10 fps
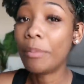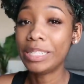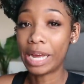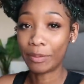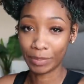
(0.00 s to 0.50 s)

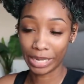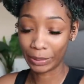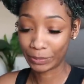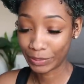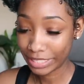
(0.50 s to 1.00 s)
comment down
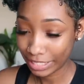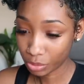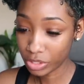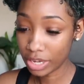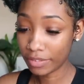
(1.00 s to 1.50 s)
below
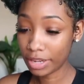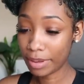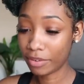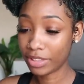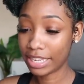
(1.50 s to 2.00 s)
will you ever get
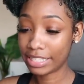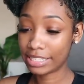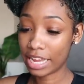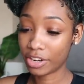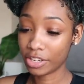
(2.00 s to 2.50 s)
back with Layden's dad or